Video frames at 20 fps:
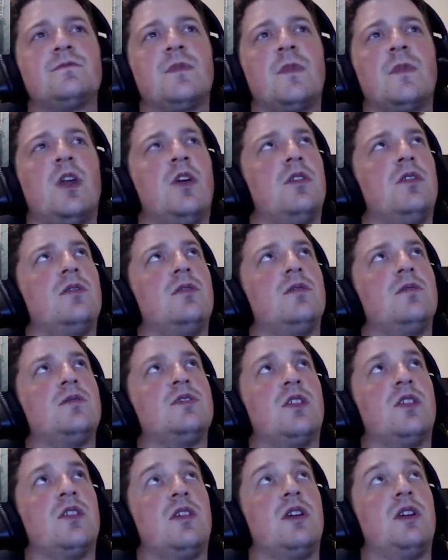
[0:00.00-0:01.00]
No,
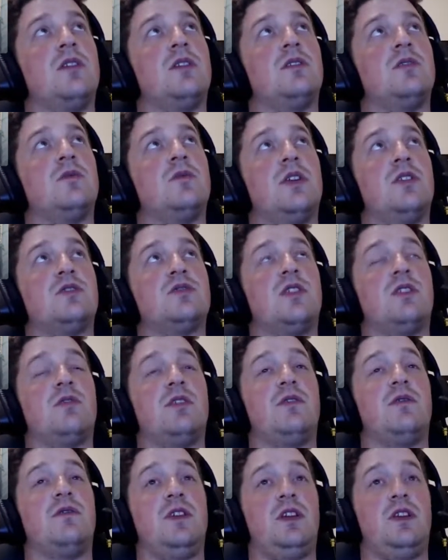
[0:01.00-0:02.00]
sorry, when he was trying to
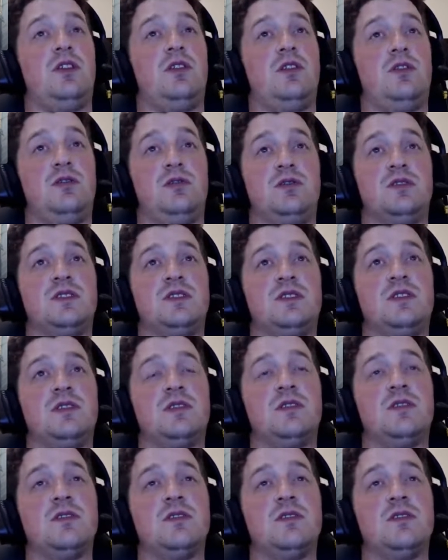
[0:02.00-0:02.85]
run VQs.